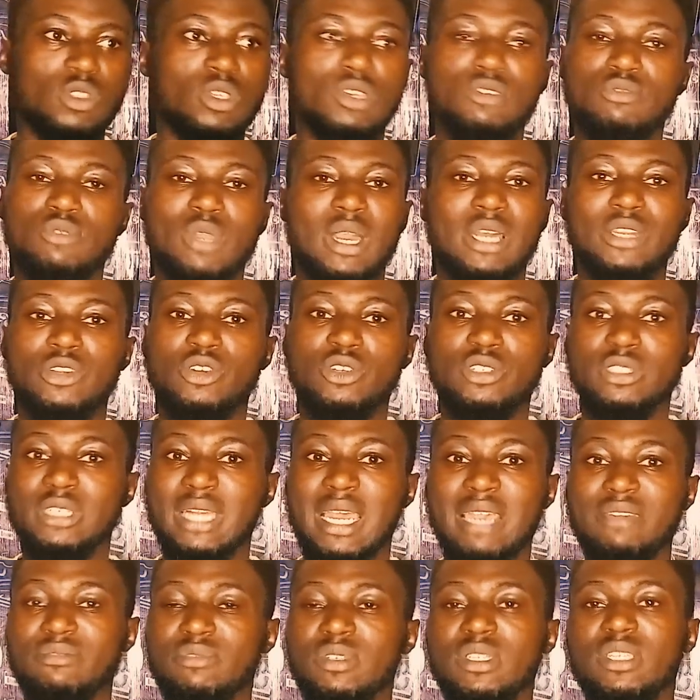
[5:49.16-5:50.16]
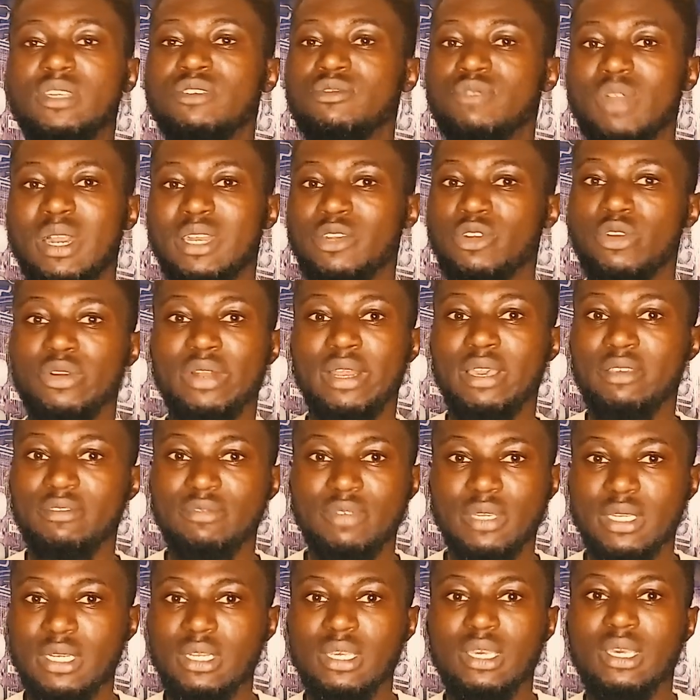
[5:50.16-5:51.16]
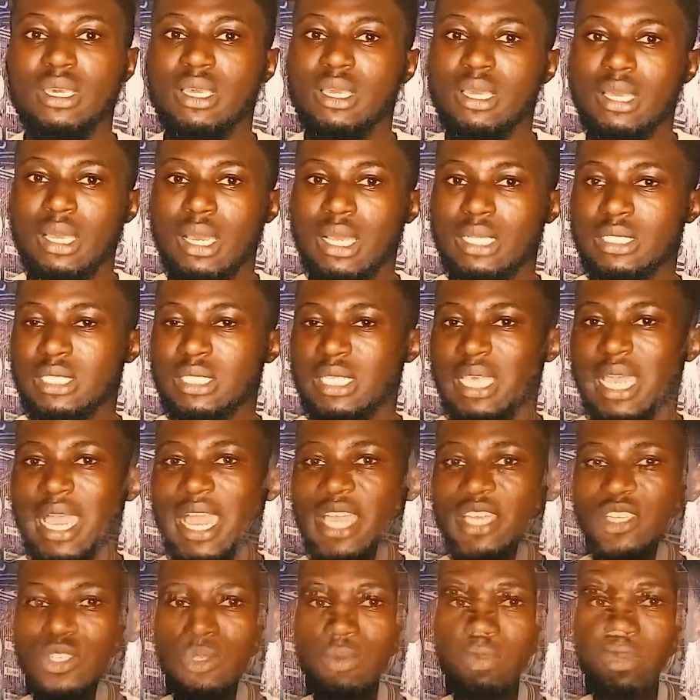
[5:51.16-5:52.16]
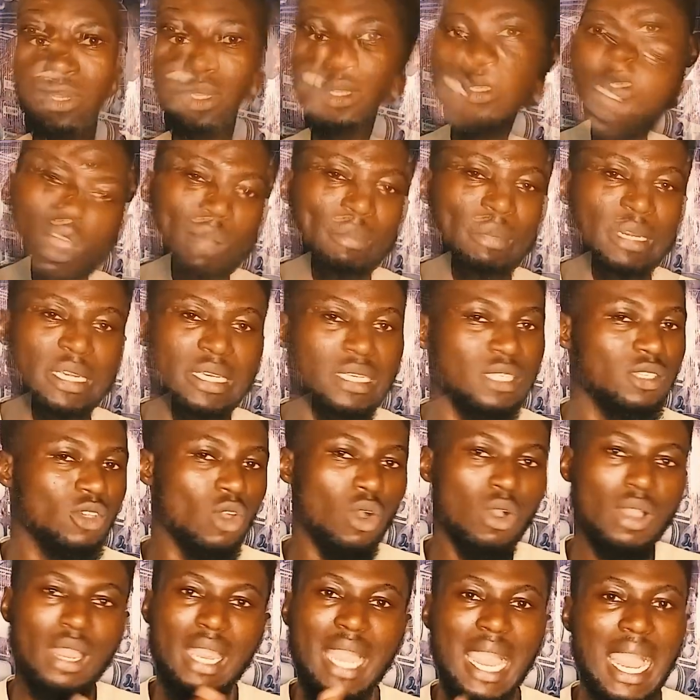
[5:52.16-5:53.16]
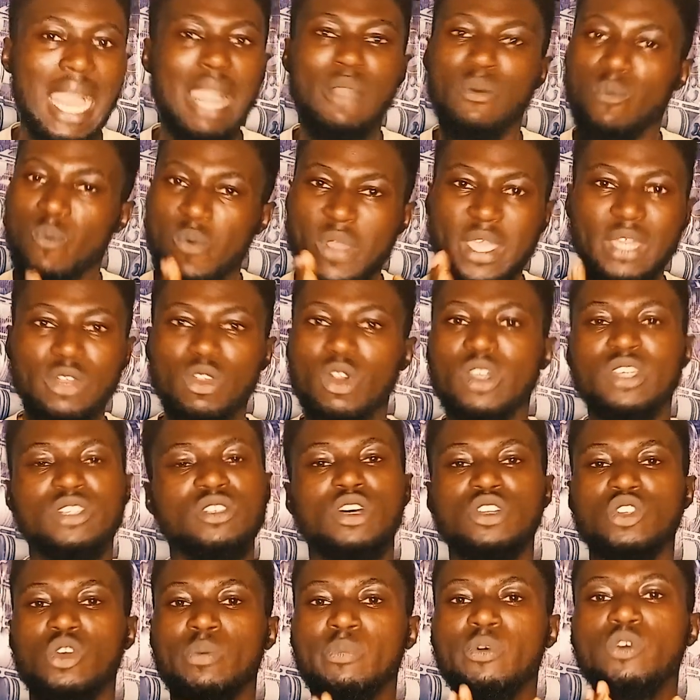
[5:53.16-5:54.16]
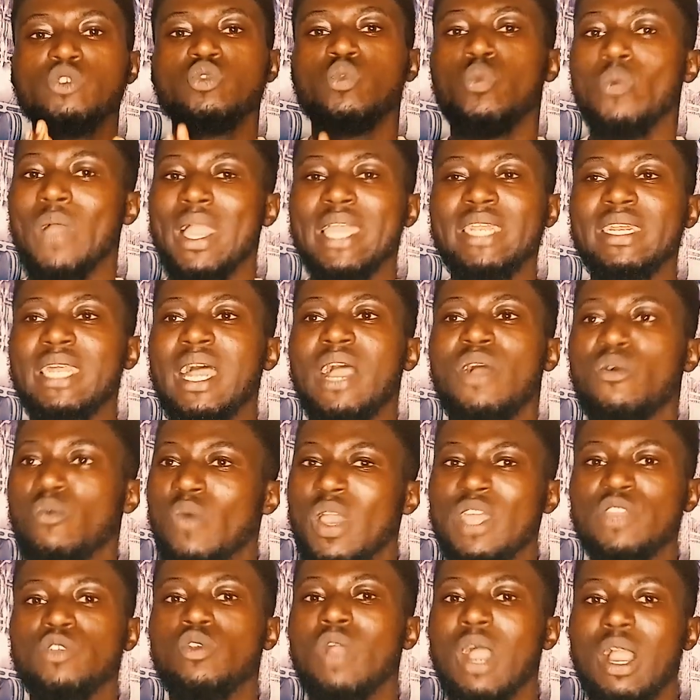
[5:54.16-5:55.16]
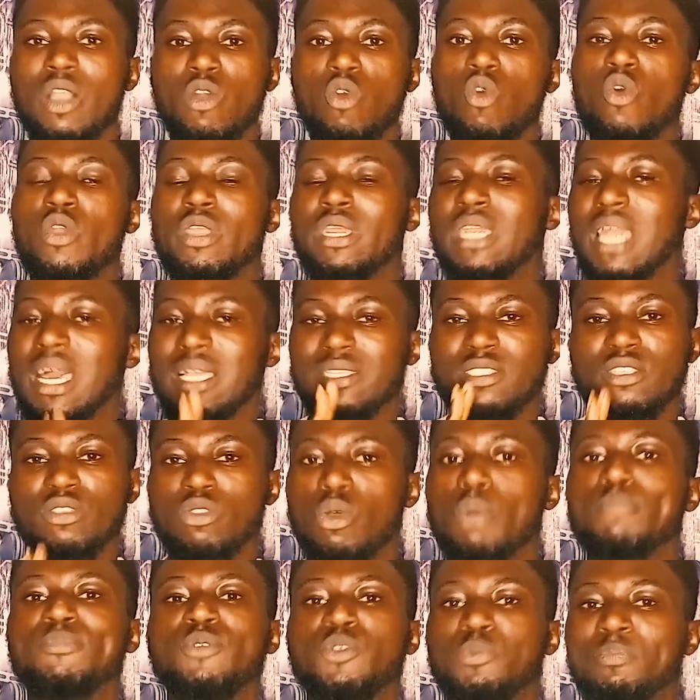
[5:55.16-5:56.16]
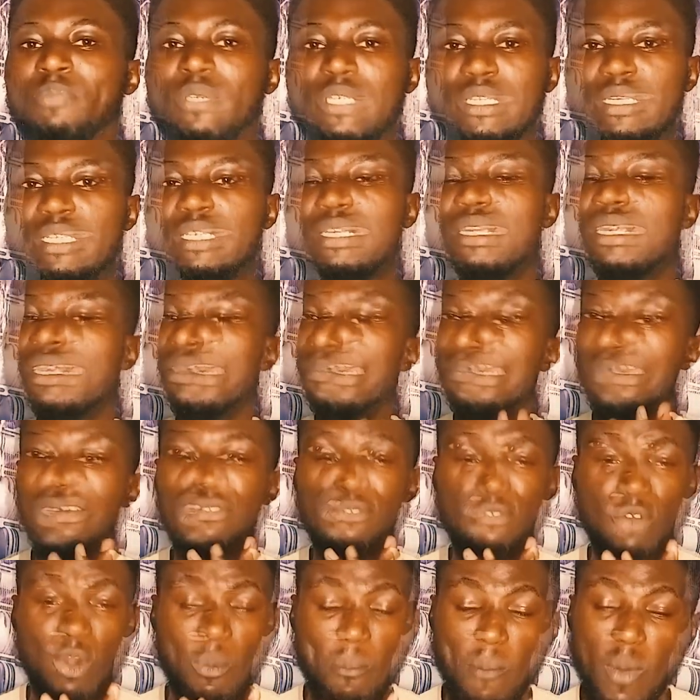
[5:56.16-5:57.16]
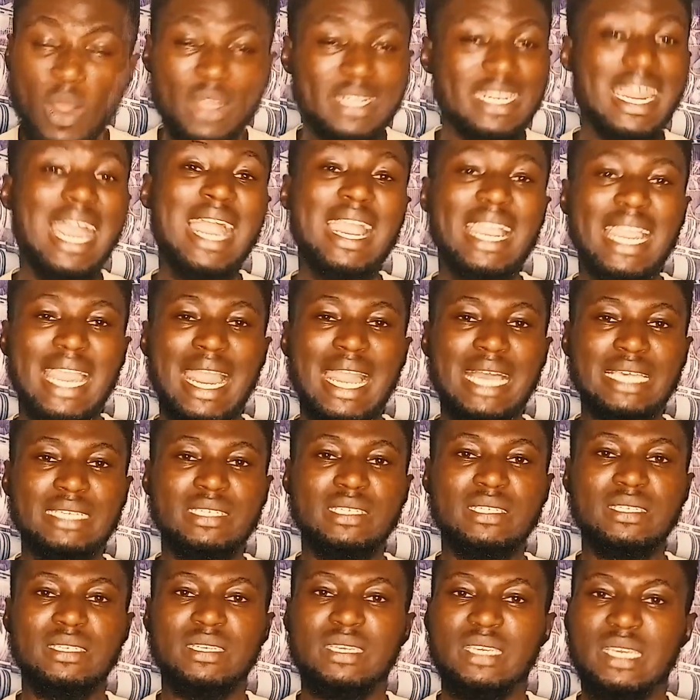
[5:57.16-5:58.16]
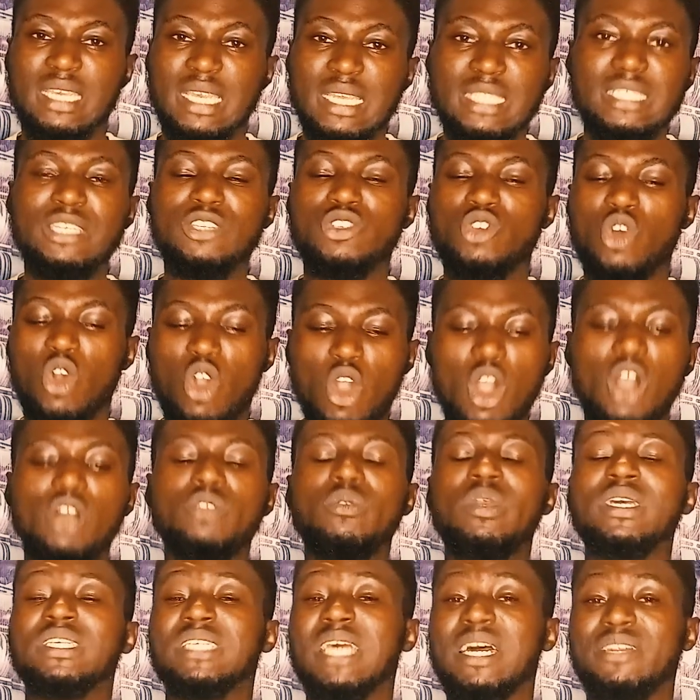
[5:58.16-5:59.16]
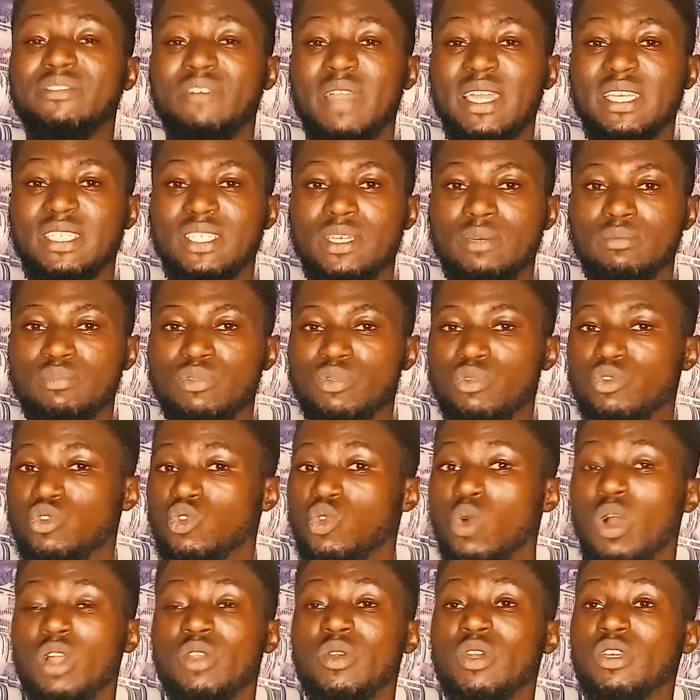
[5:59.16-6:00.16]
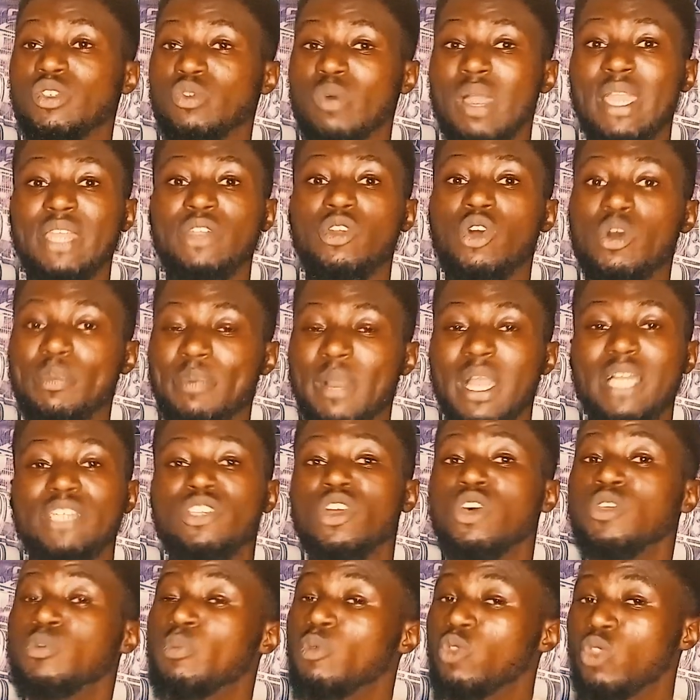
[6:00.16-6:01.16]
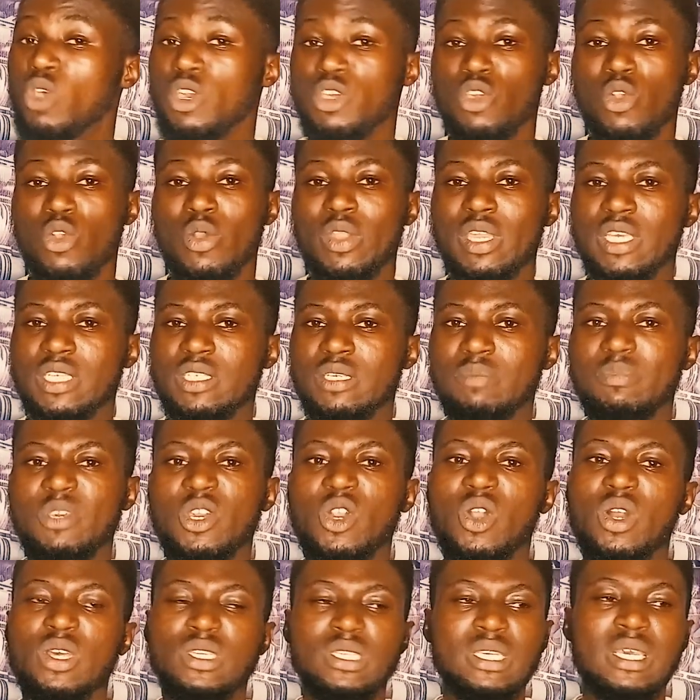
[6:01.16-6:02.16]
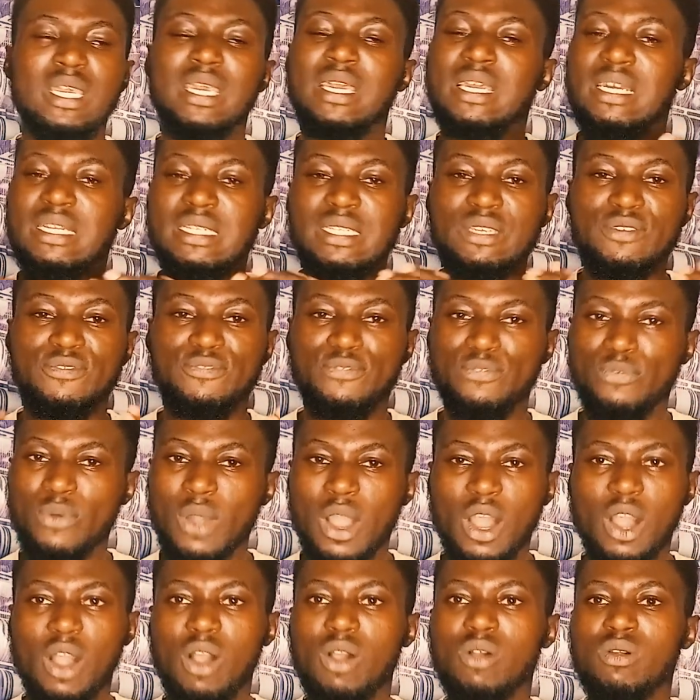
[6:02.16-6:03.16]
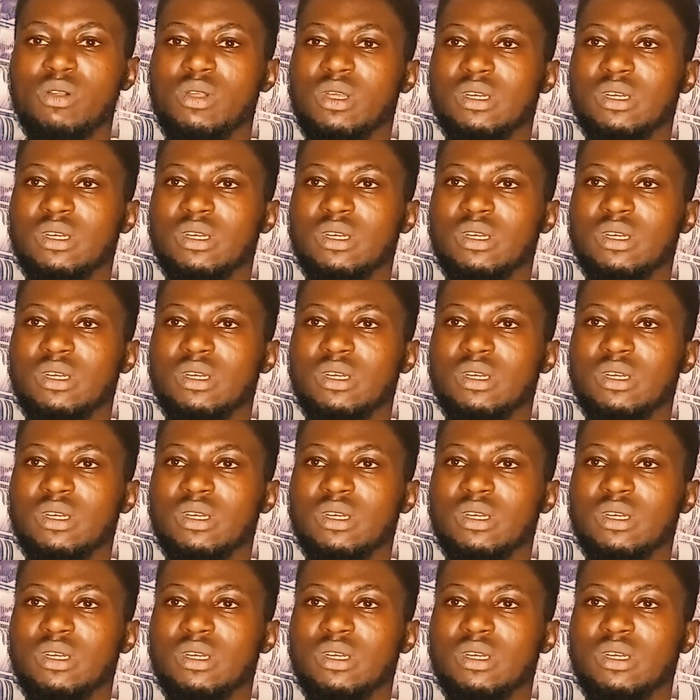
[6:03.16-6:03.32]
if you are not driving, if you are not renting at high speed. Normally your car window is not supposed to wind down when you are going at top speed. For modern cars, it is always advisable to always wind up and just put on your AC, because the fuel